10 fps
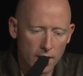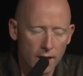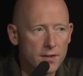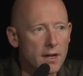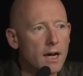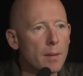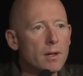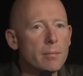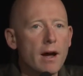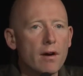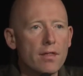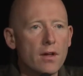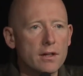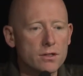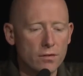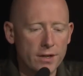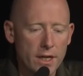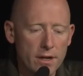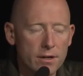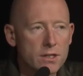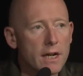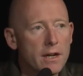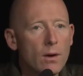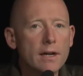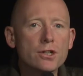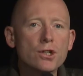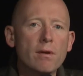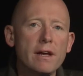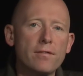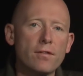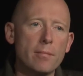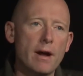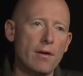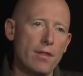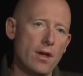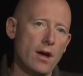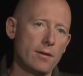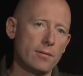I've done a couple of marathons over the years, and I know how to train for a marathon.